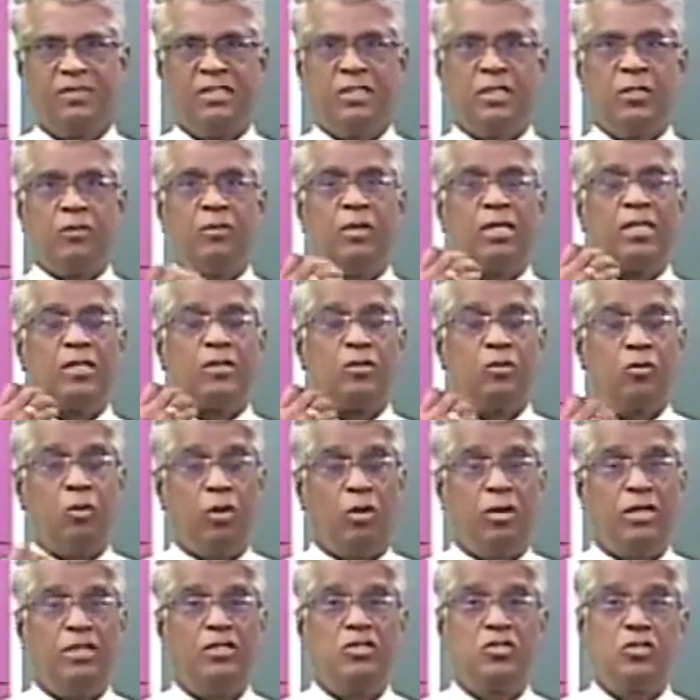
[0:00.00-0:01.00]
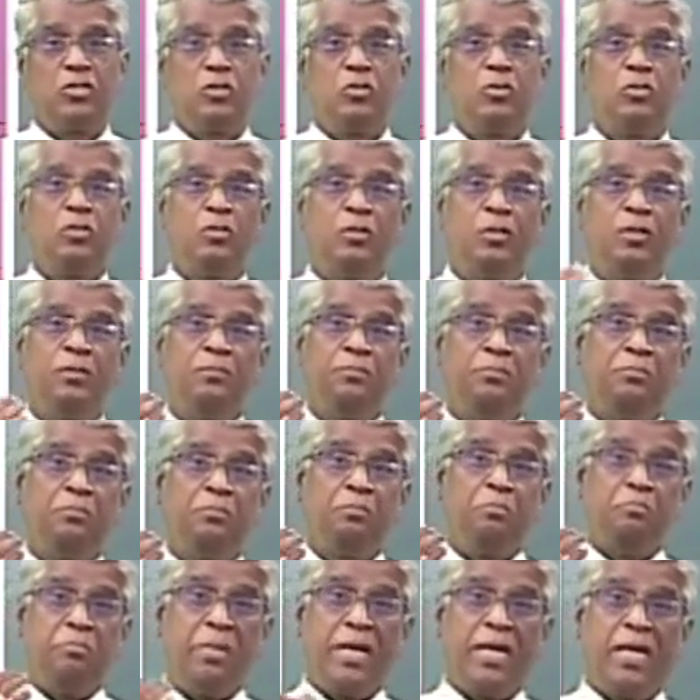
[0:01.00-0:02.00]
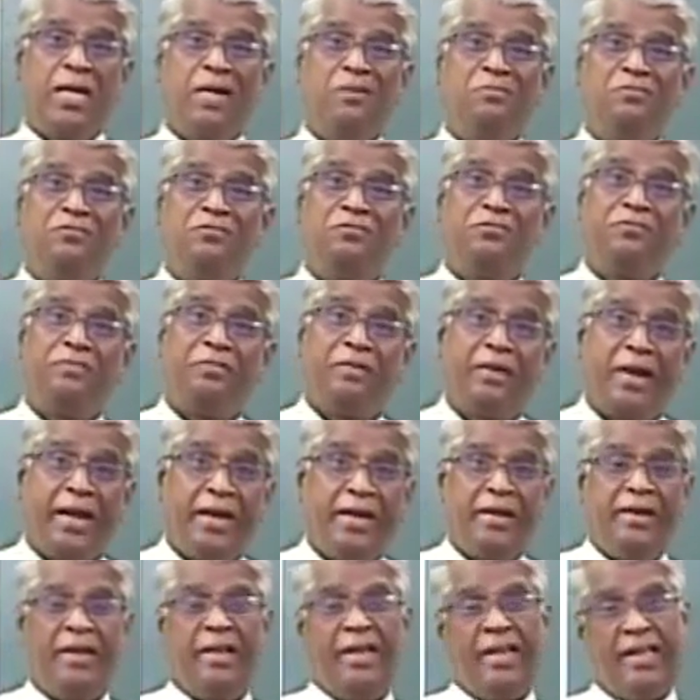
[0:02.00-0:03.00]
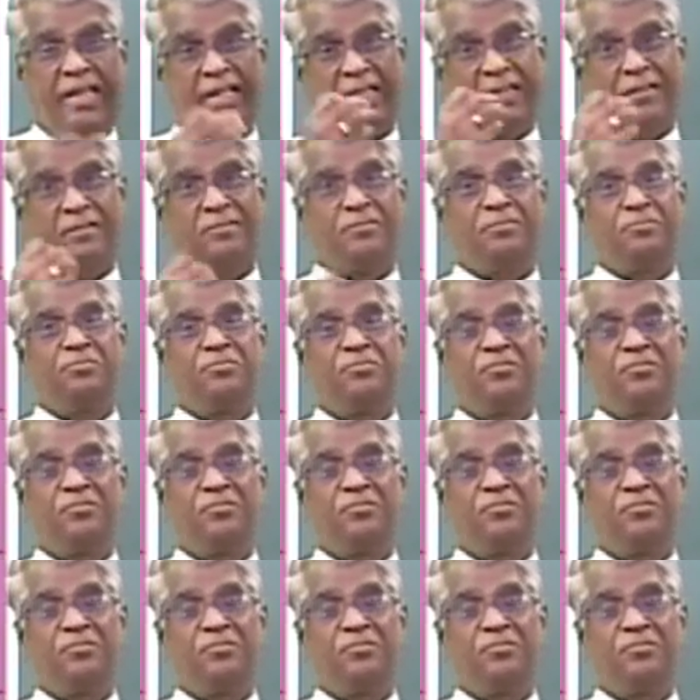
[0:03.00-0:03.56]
You are going to become friendly